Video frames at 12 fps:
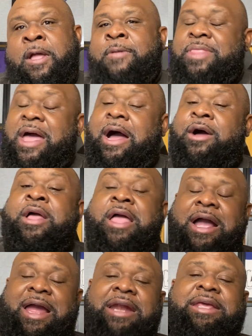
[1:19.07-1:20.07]
Now,
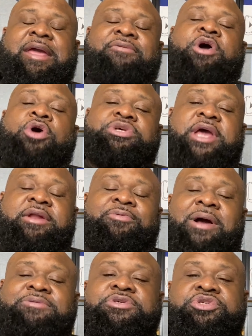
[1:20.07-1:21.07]
I got to give Coach Eddie
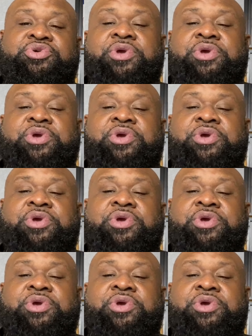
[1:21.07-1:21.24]
Robinson Jr.